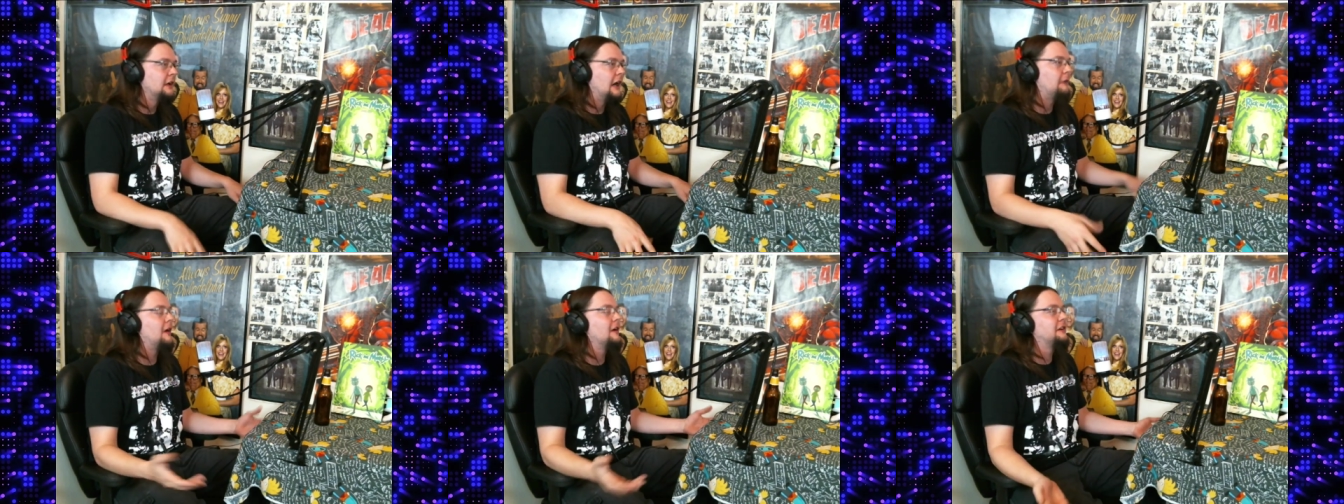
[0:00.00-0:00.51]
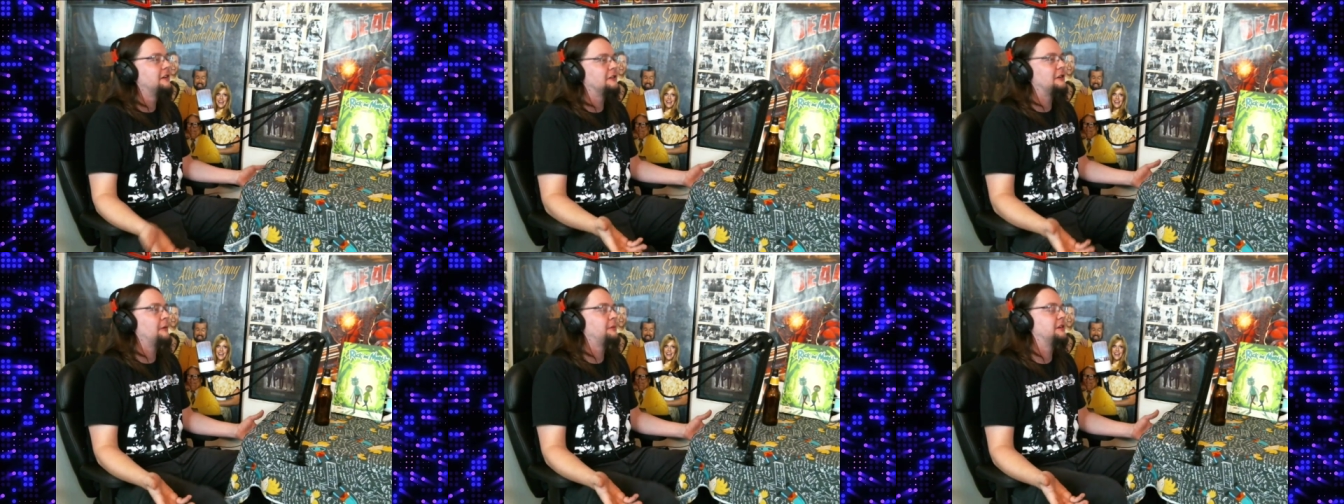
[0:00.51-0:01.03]
I want us to
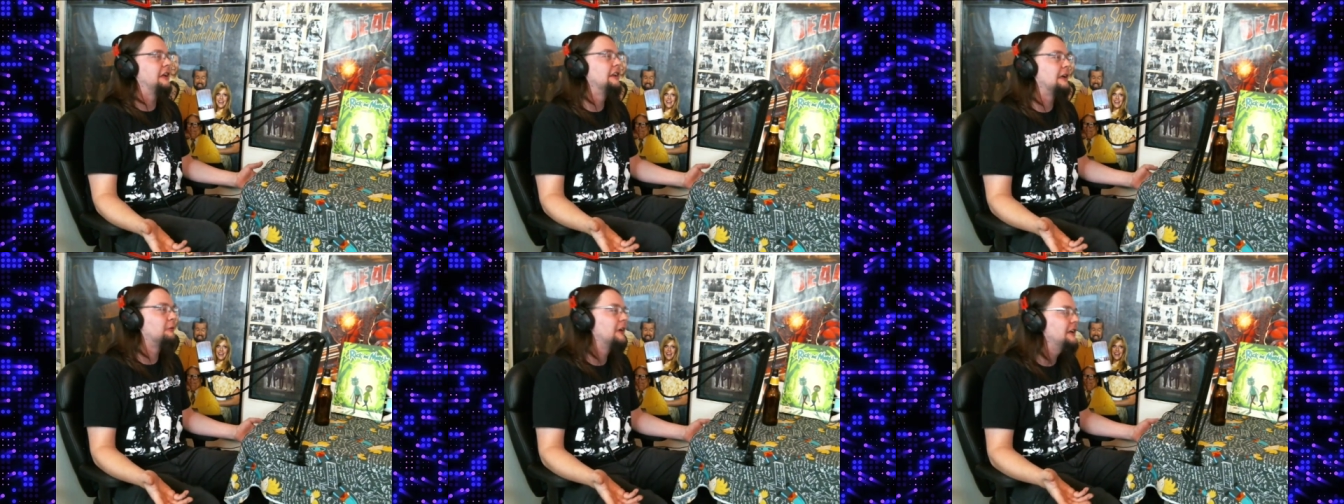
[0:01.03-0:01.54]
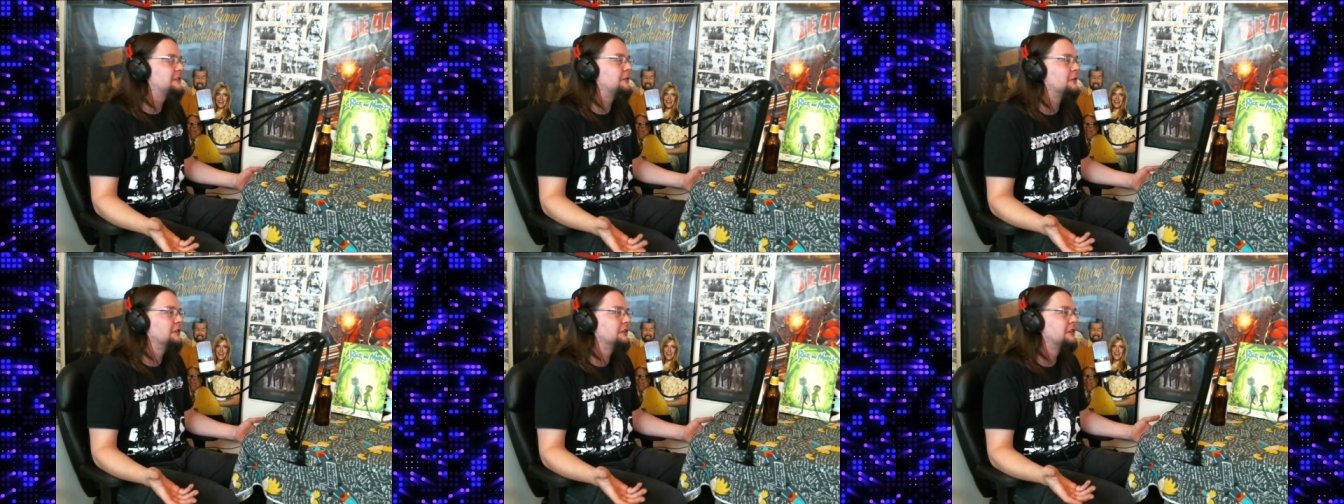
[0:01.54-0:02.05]
stop stealing
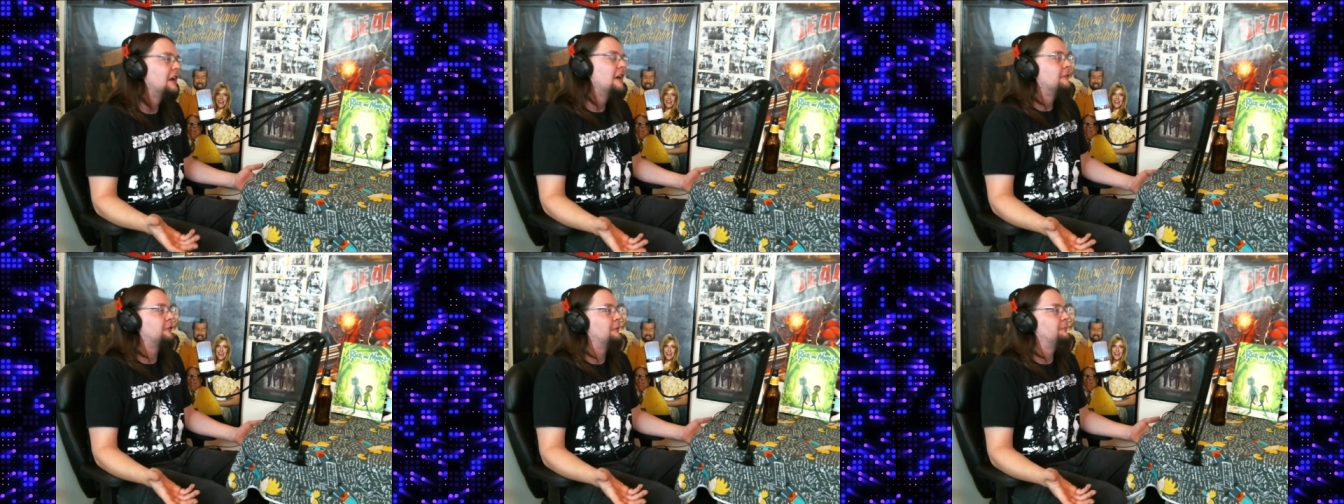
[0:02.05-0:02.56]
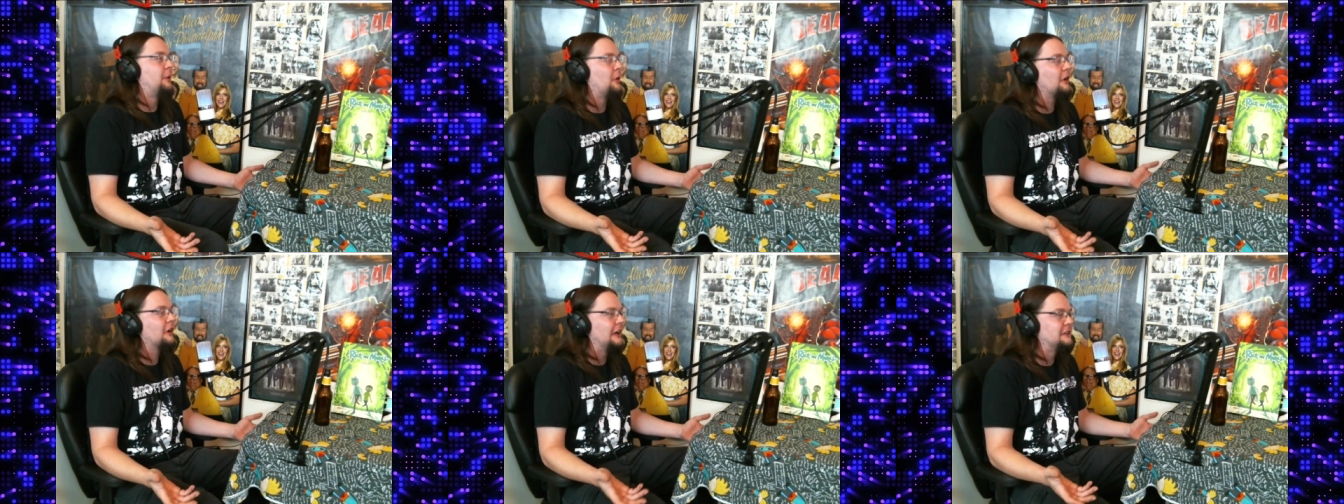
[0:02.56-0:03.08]
resources from
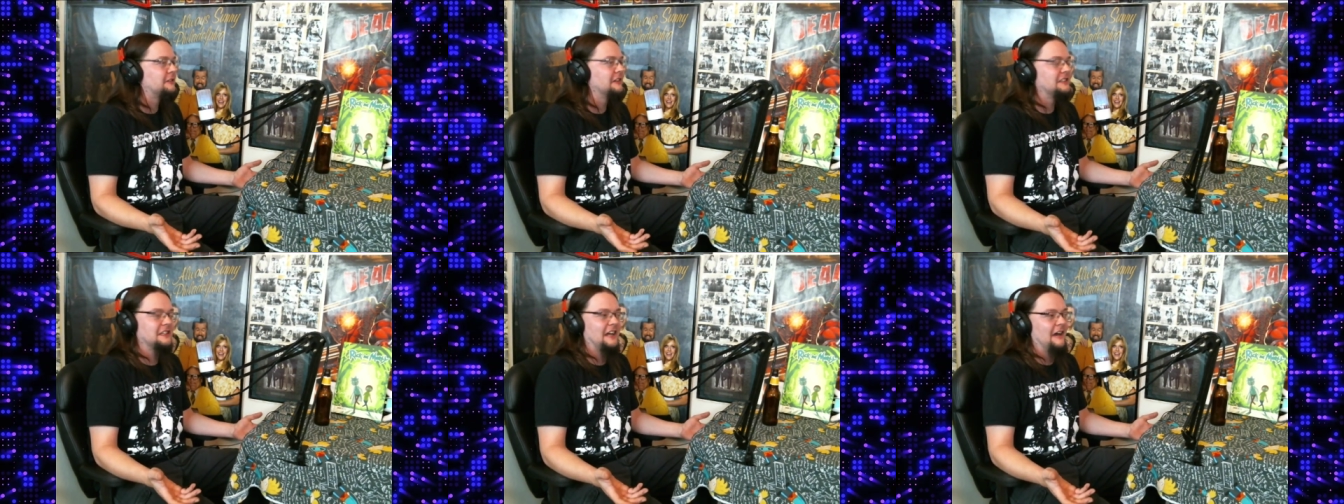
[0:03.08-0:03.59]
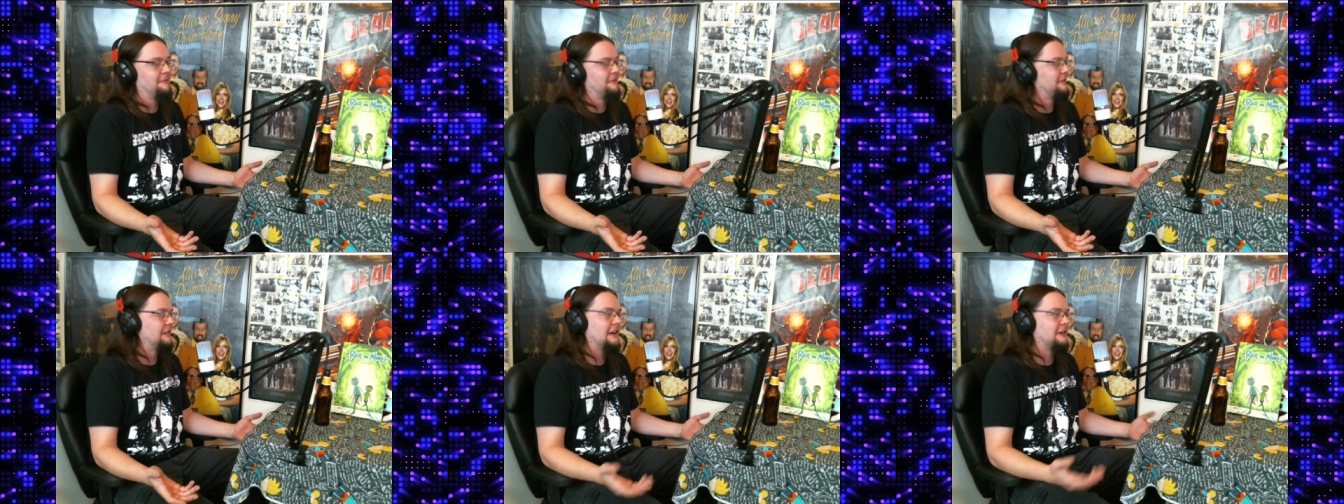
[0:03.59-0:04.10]
poor countries that
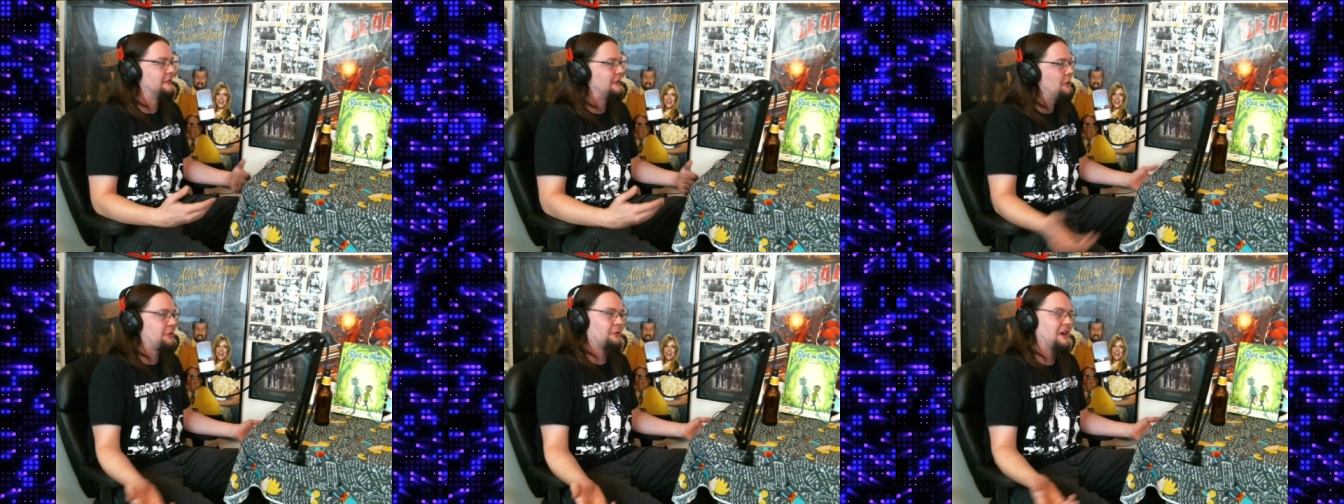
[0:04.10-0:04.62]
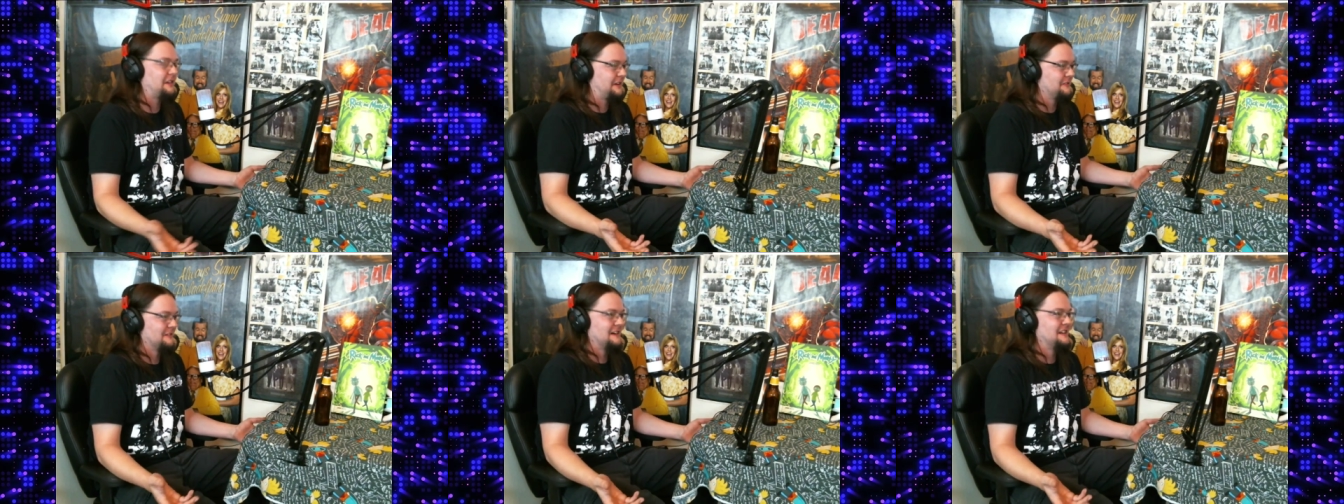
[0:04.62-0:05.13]
are no threat
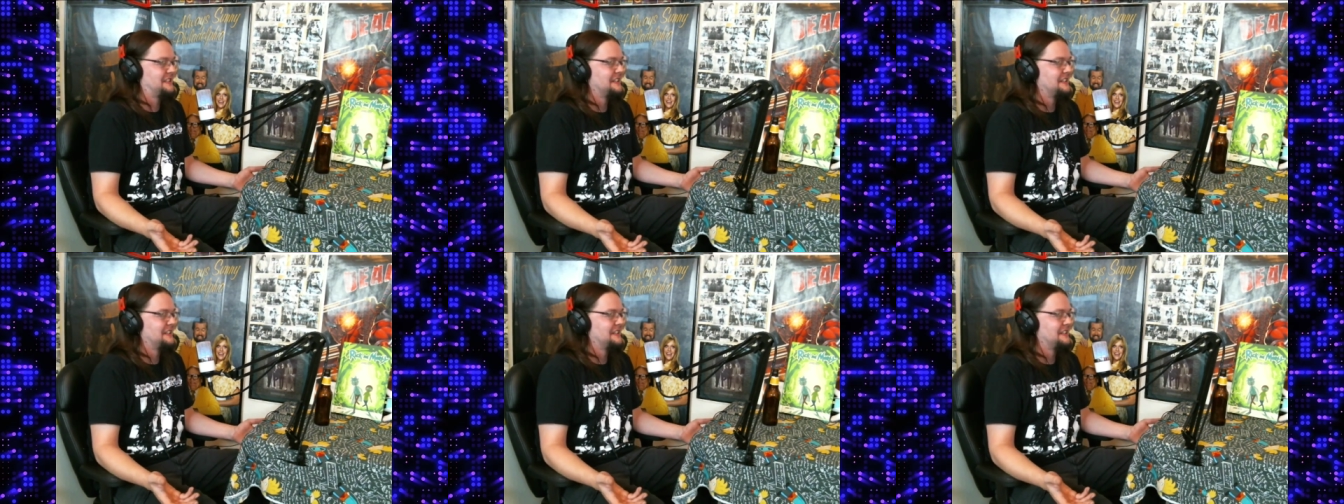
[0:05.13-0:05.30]
to us.